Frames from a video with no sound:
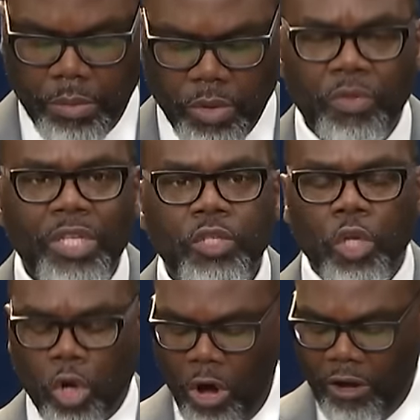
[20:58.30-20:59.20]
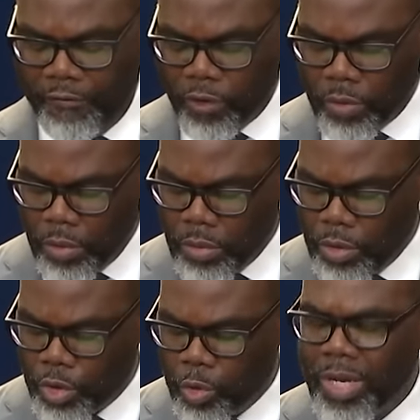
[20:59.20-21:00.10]
So this is a call for
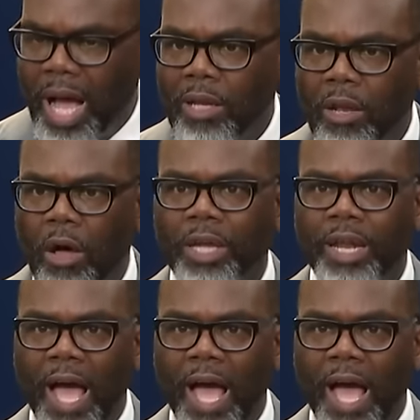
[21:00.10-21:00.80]
true dialogue and